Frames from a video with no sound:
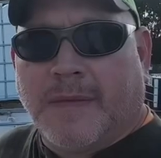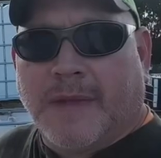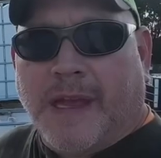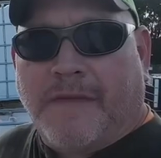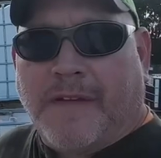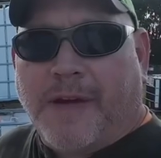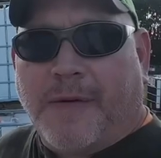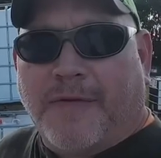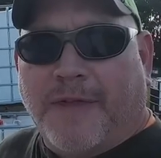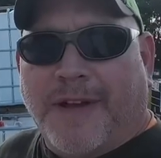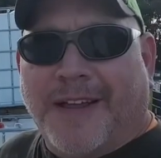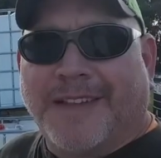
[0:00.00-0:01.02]
Hey Firewood
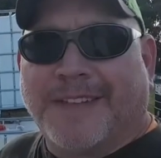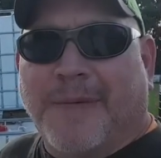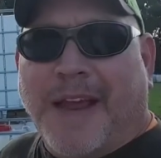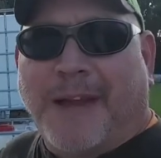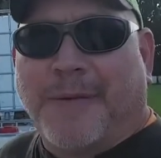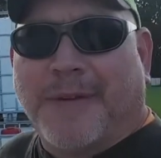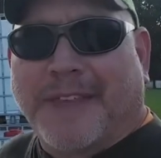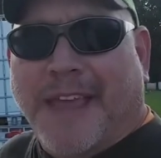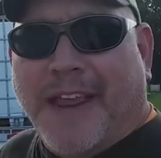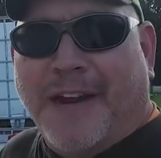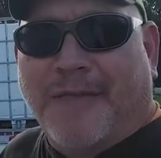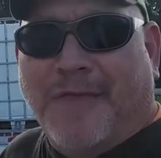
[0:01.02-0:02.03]
friends, Mike with
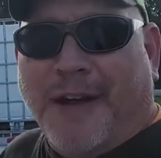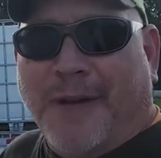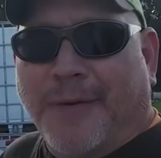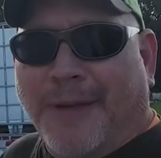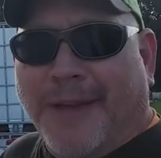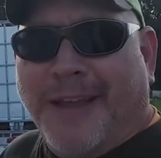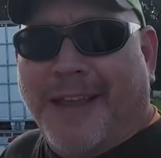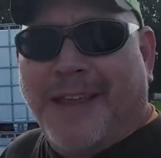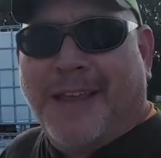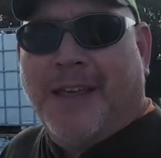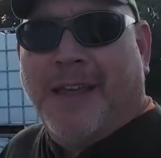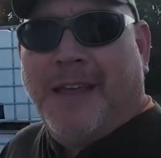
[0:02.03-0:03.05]
K&L Firewood,
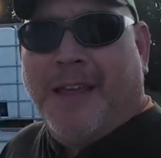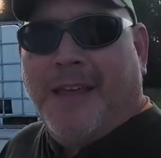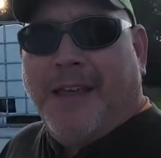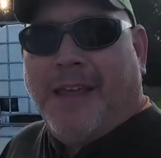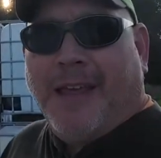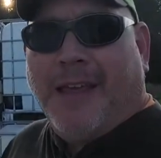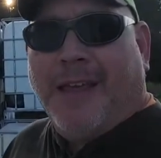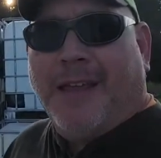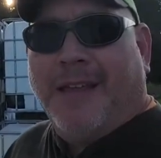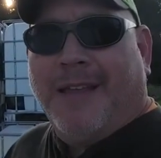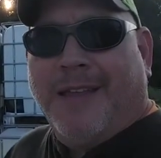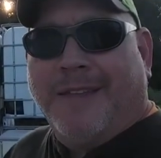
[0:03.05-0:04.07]

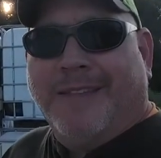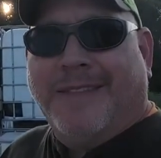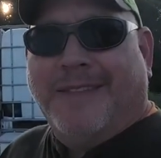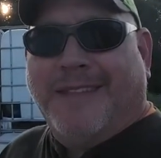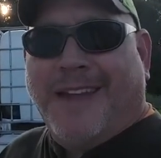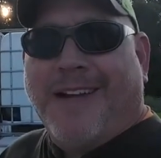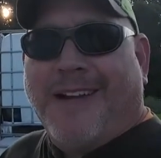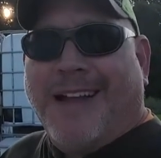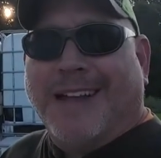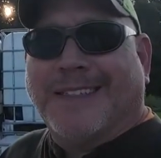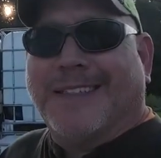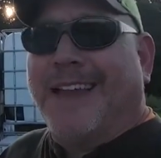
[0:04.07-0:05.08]
and dare I
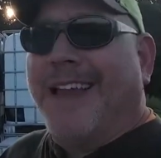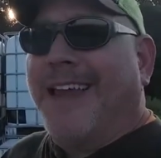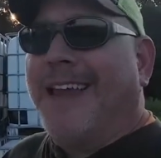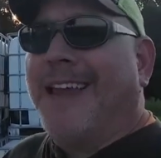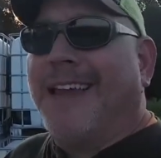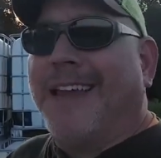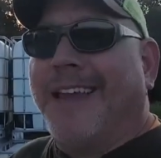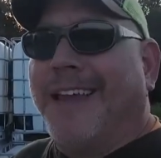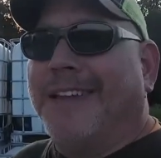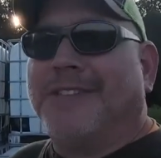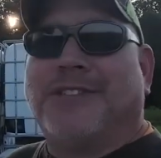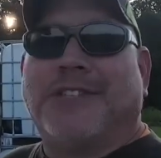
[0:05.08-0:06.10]
say,
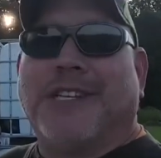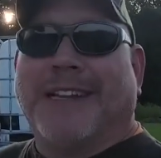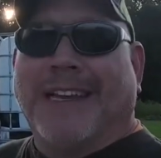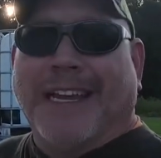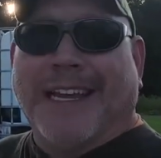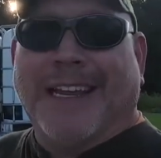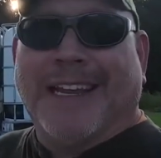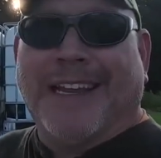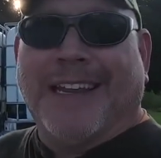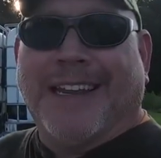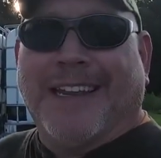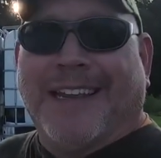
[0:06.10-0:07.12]
it's chilly.
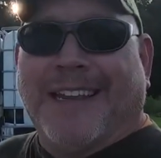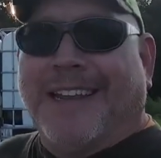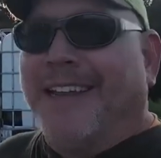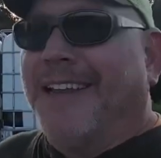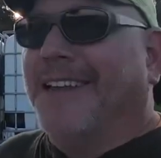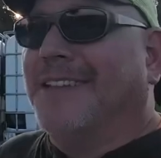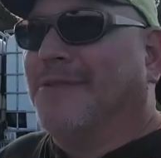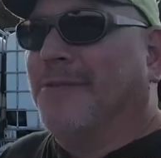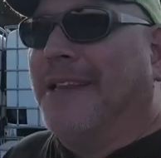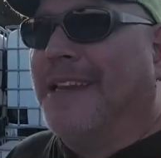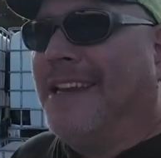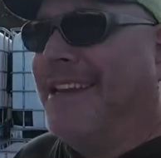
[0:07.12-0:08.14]
It's
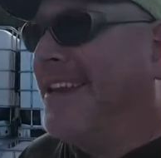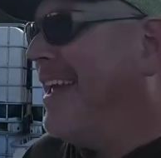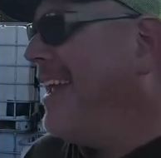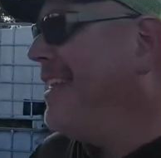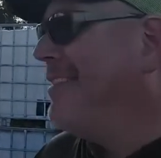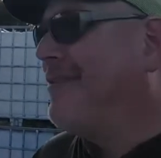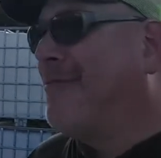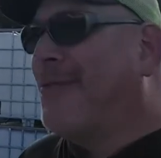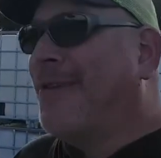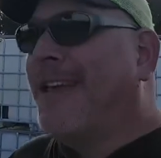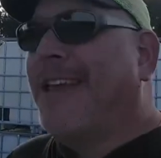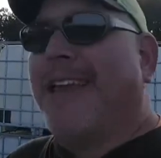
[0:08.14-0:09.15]
windy today and this
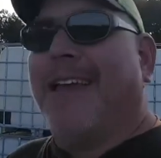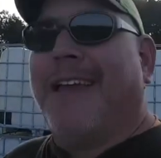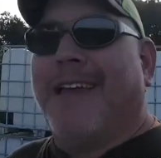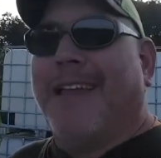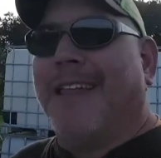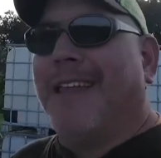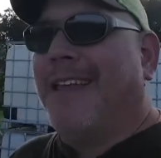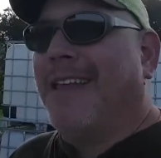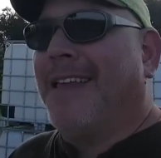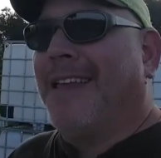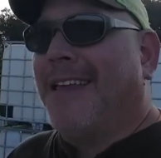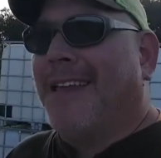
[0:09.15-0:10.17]
morning, and
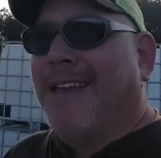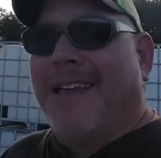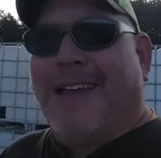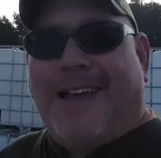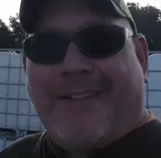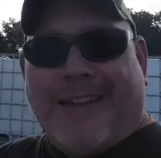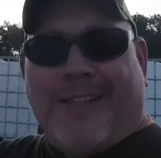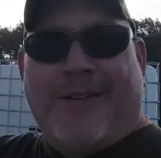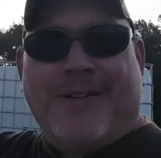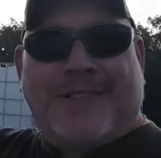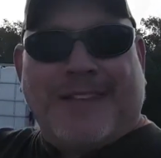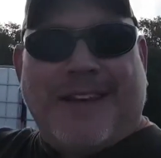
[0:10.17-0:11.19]
I got
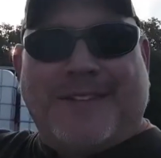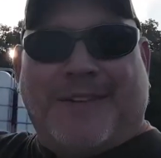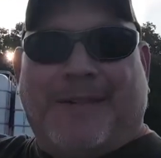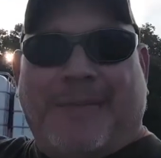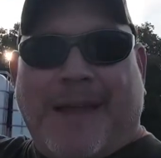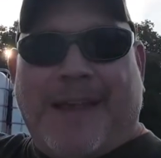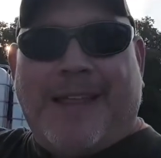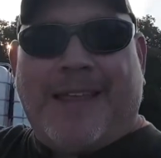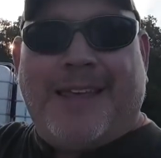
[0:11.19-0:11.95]
long sleeves on, man.